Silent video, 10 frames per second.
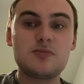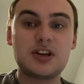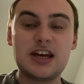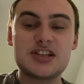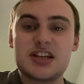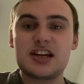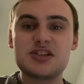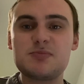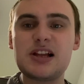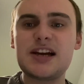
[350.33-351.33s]
Gateshead
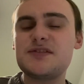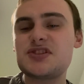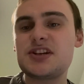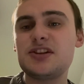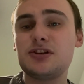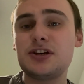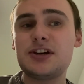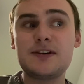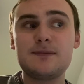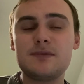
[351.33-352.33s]
against Blythe
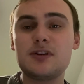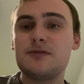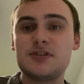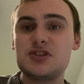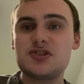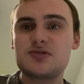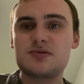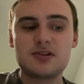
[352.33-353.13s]
still. Nothing's